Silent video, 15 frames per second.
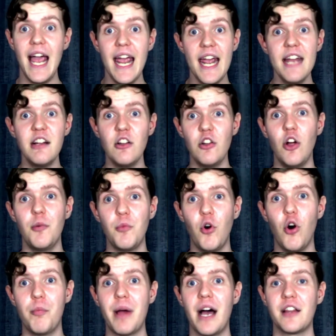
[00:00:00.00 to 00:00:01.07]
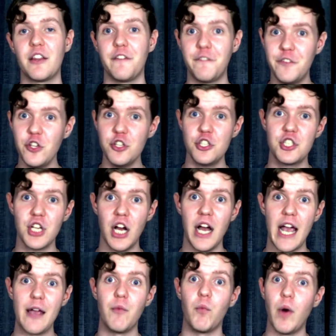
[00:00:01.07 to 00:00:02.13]
and a lot more about the future
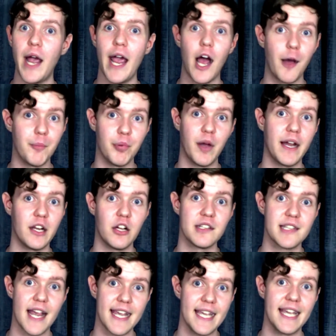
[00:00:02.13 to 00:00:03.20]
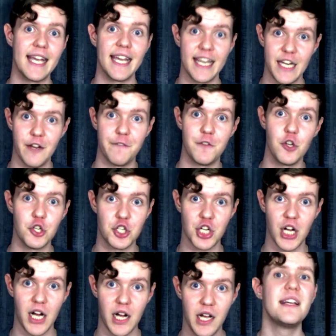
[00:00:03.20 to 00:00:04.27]
and where I'm planning on taking it in the
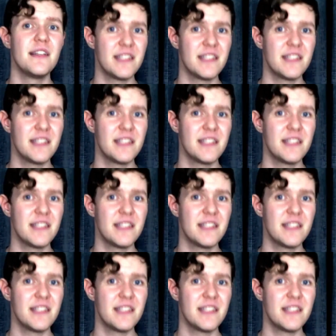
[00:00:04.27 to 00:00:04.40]
future.